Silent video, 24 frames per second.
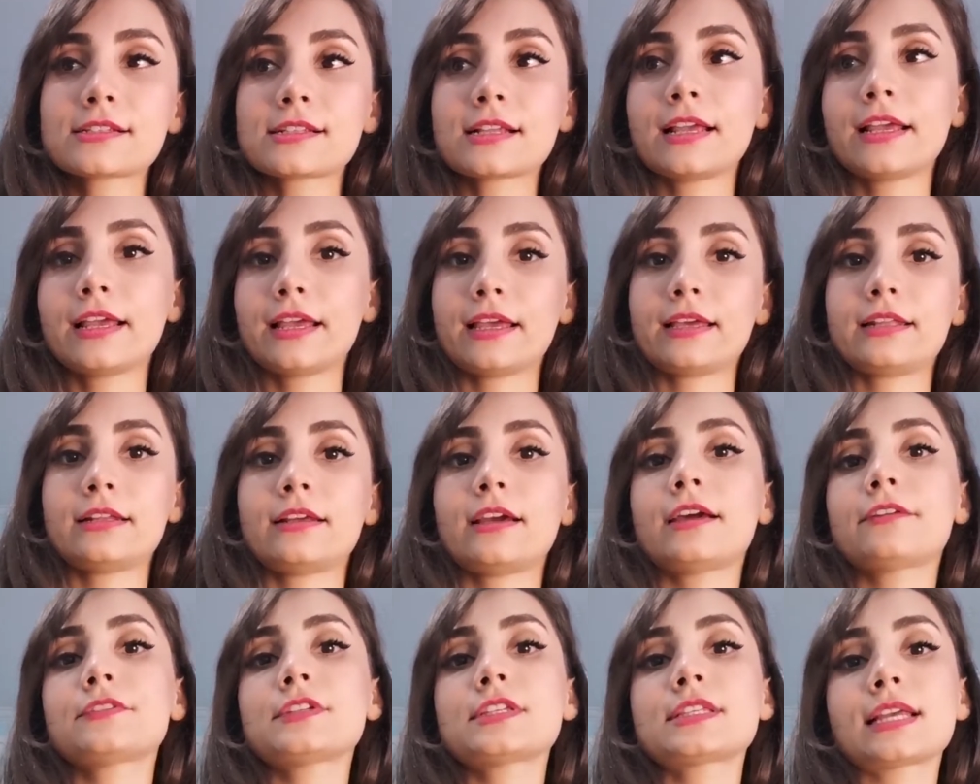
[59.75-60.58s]
and
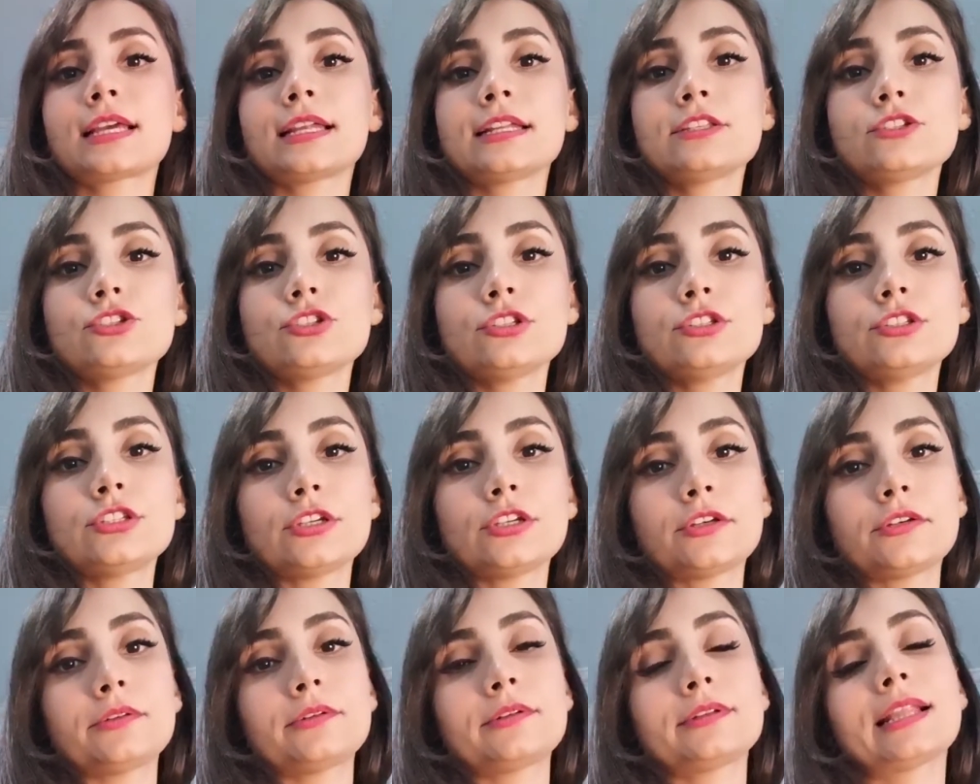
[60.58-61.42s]
I've decided to
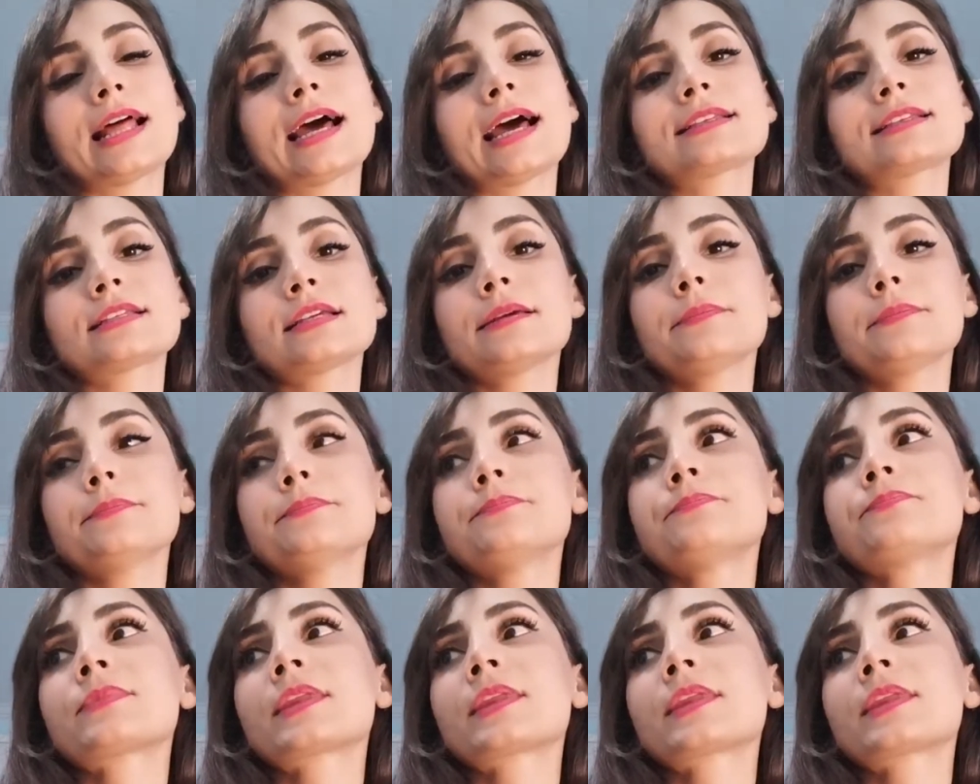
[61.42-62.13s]
do, last time